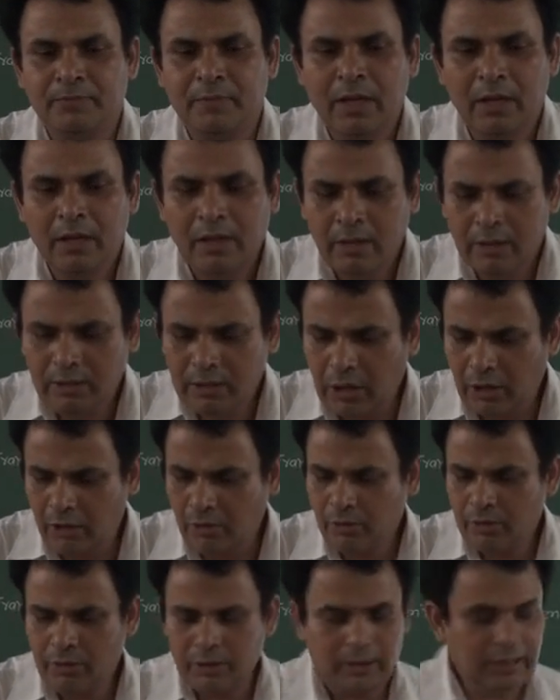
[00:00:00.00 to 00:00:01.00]
Now
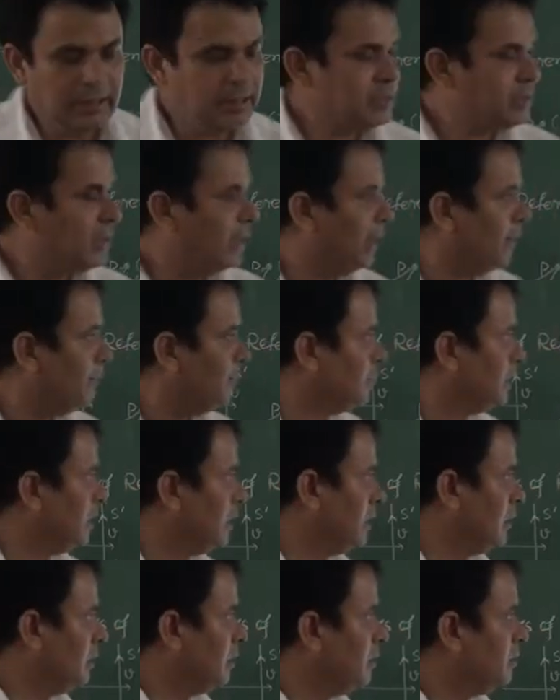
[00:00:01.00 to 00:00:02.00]
let us have
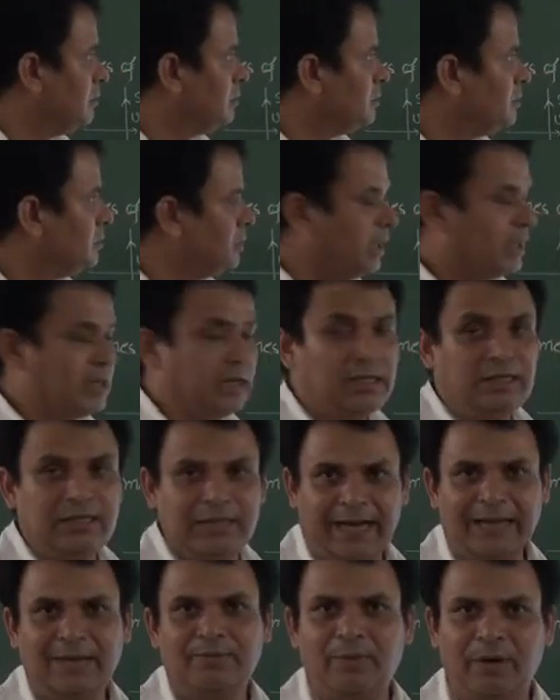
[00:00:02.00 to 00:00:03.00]
the second type
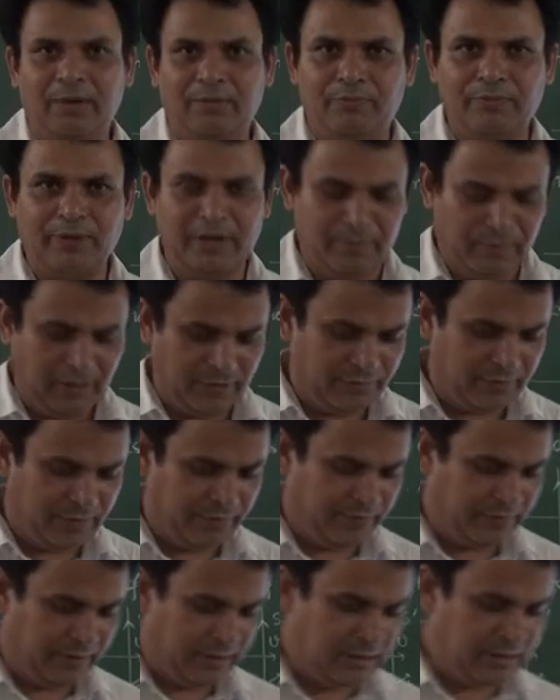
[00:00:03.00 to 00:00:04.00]
of frame of
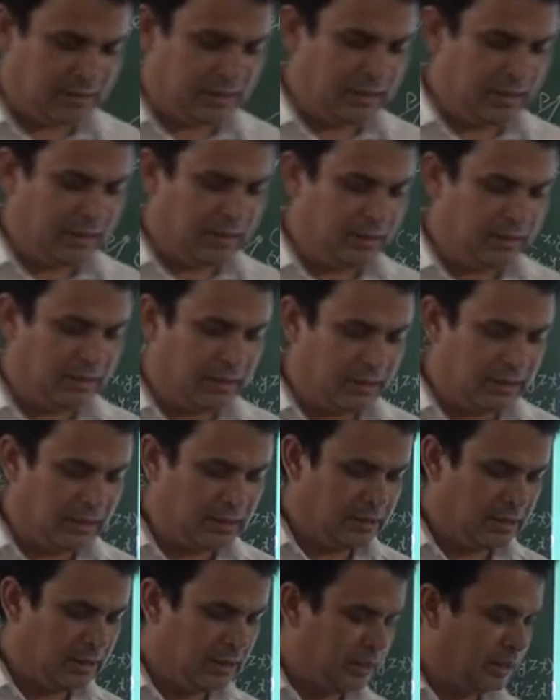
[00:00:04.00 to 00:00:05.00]
reference, that is
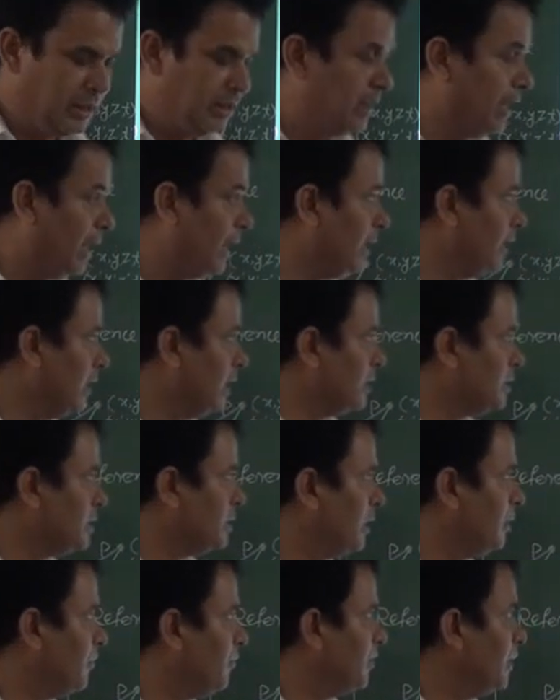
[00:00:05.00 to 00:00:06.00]
non-inertial
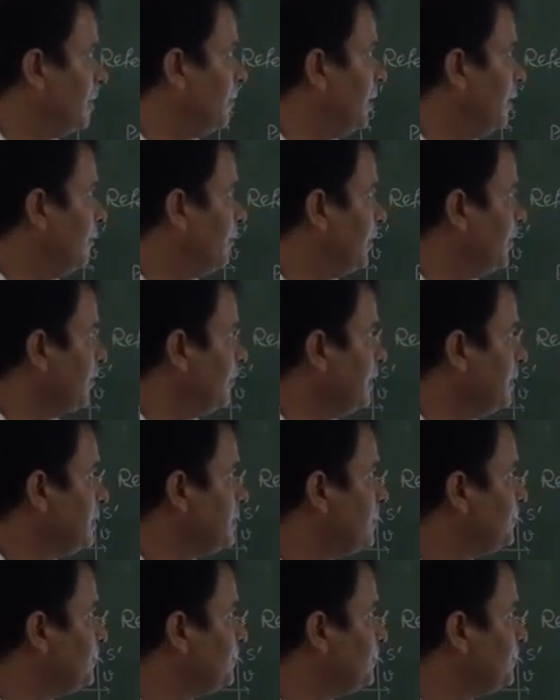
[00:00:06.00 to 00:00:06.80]
frame of reference.